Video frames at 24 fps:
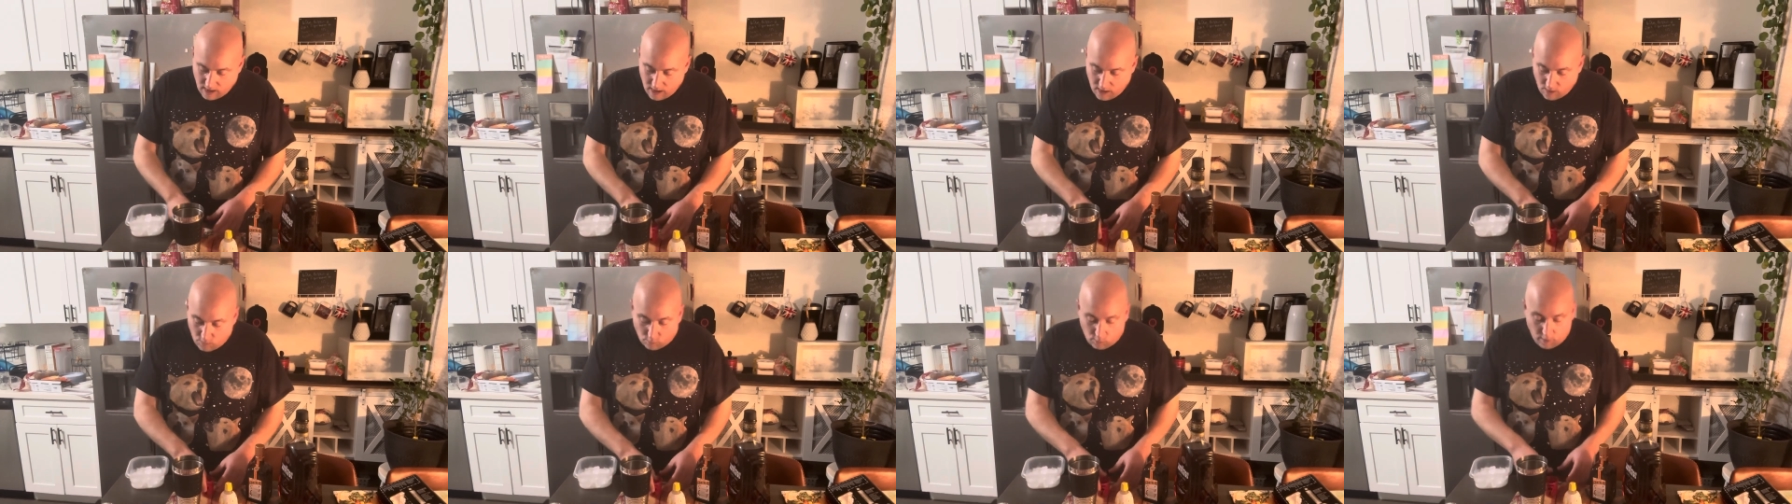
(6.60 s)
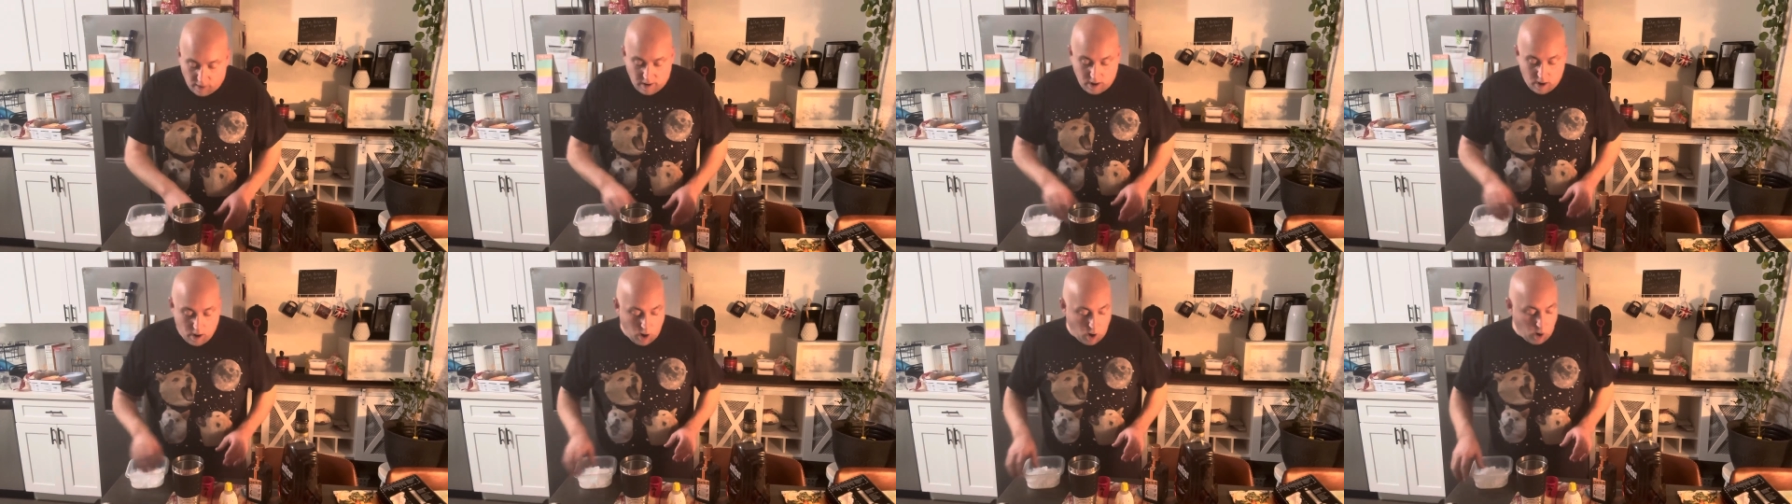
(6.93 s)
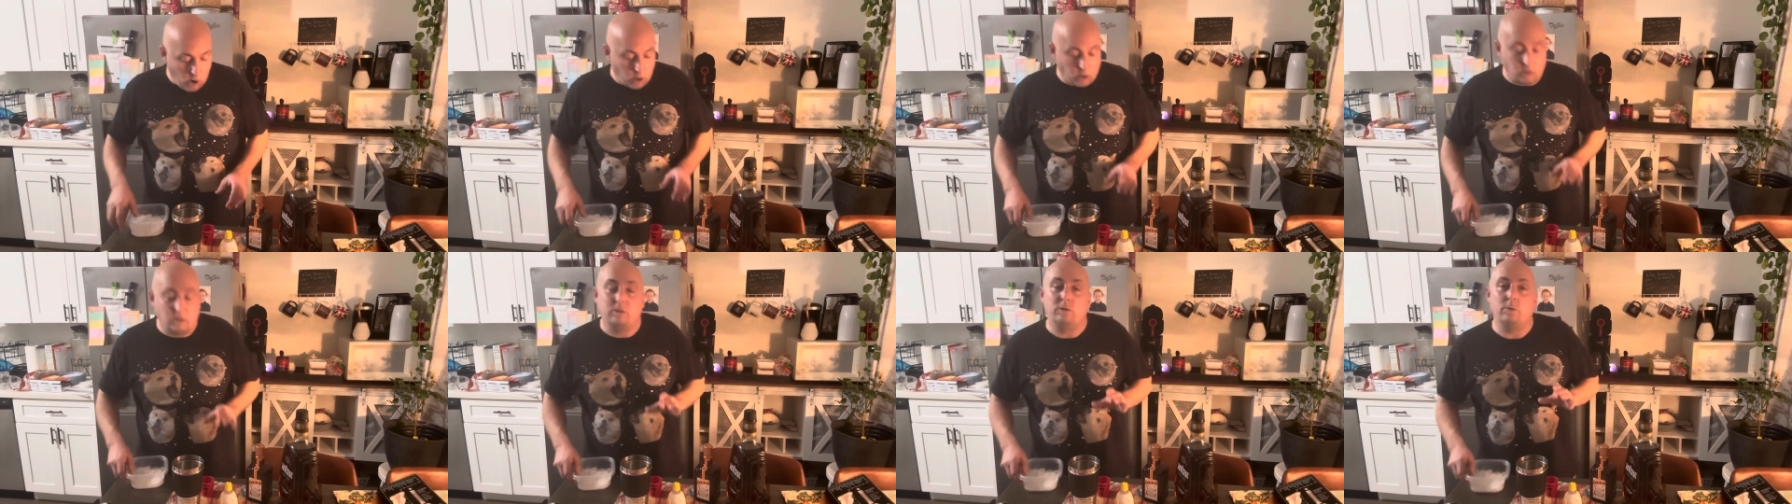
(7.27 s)
we
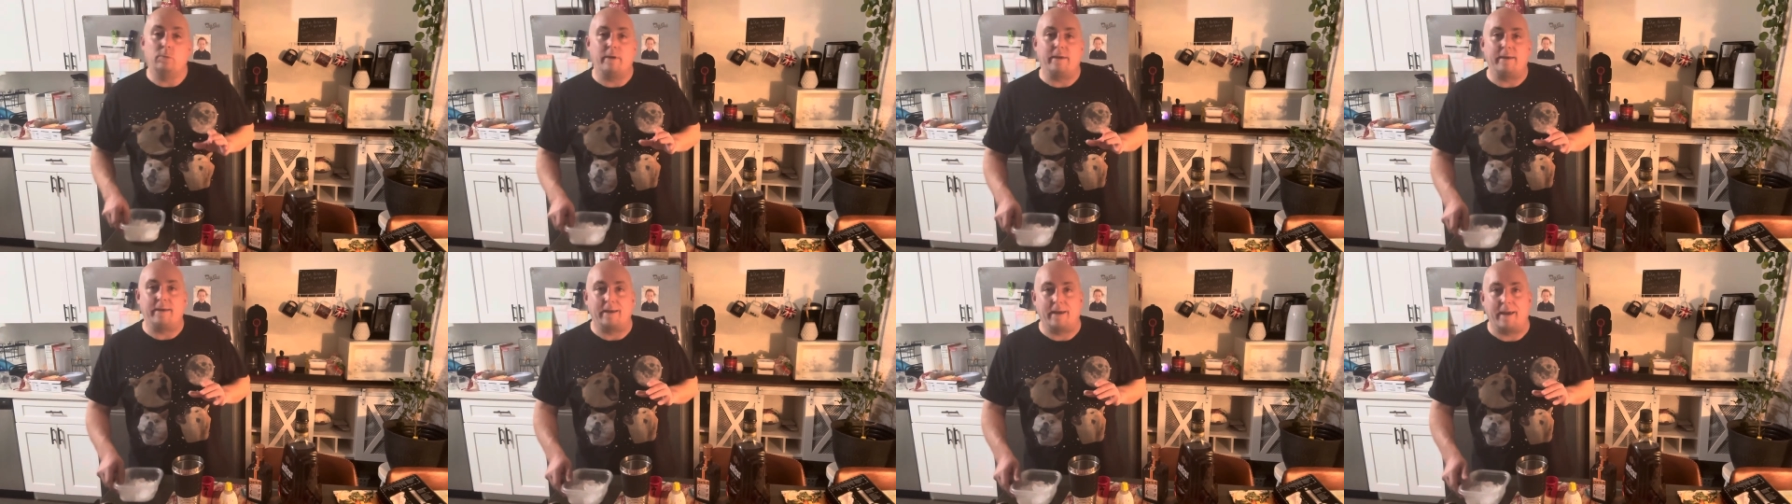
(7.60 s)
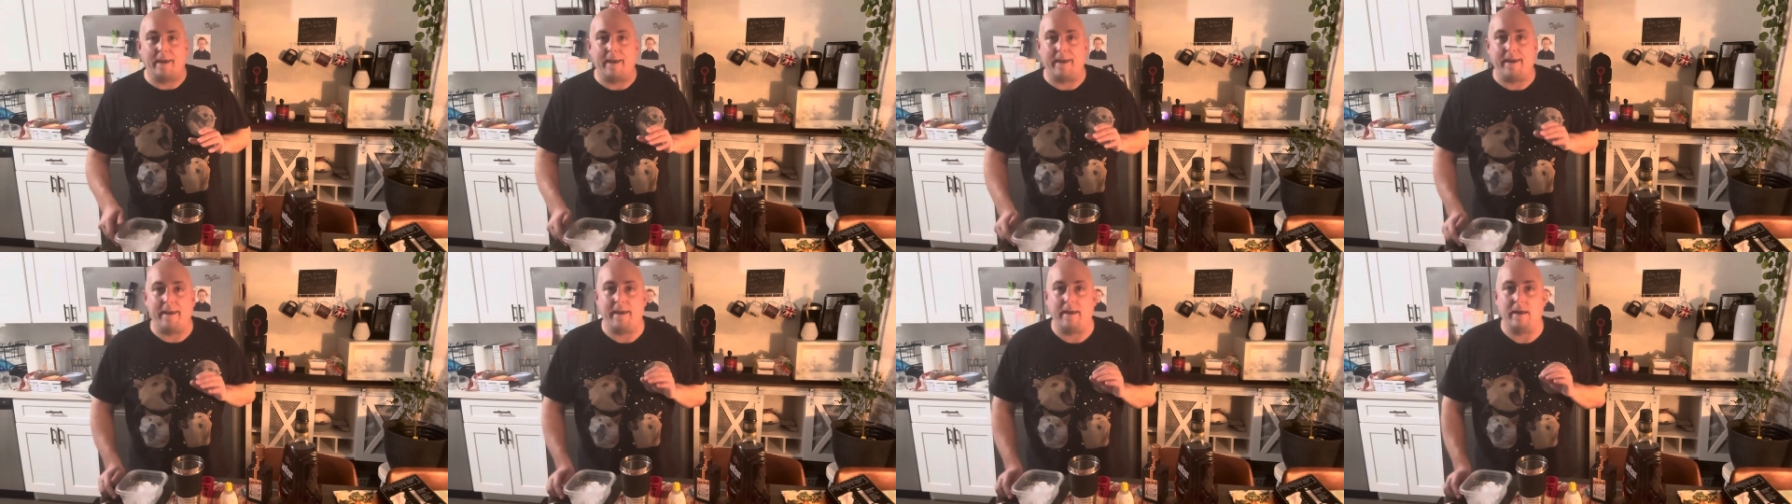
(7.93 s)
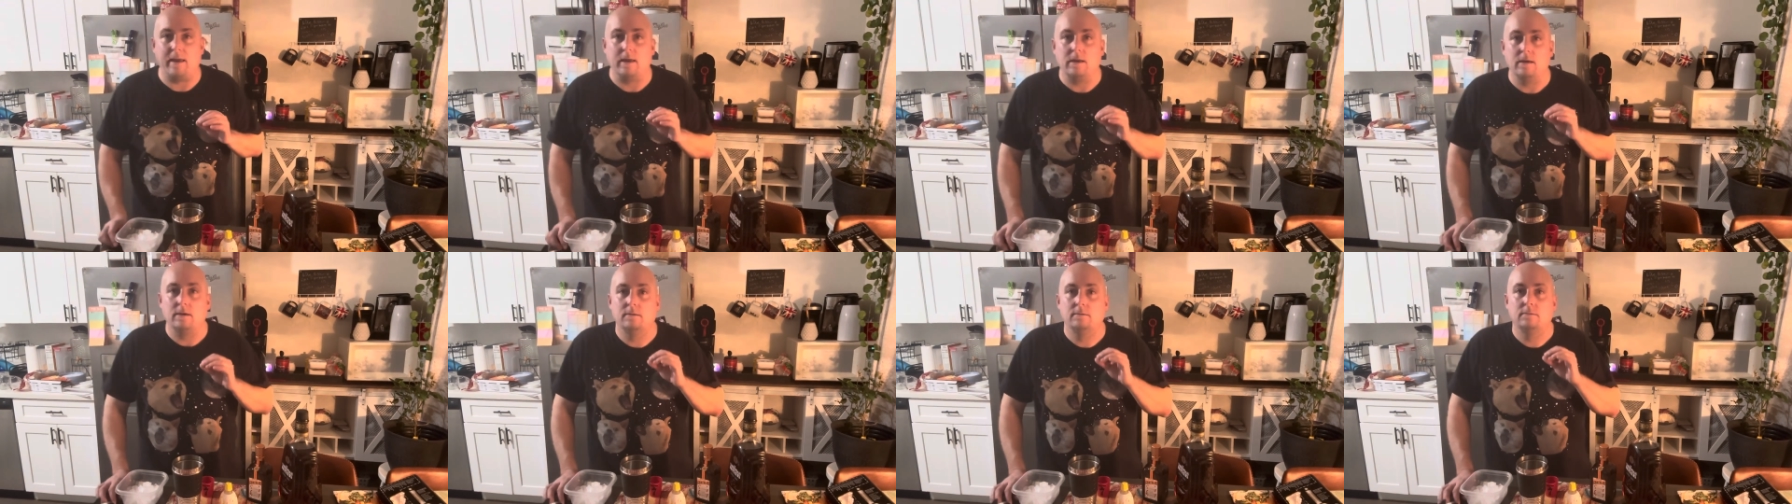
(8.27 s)
are doing
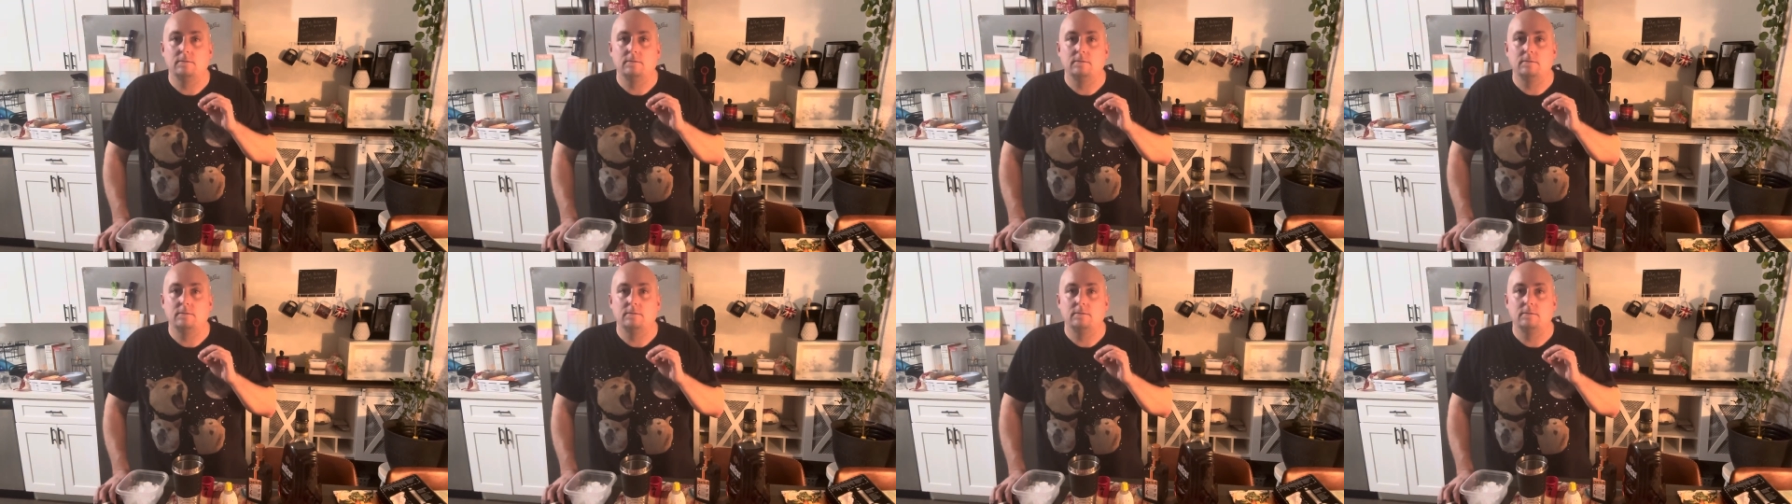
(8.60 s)
a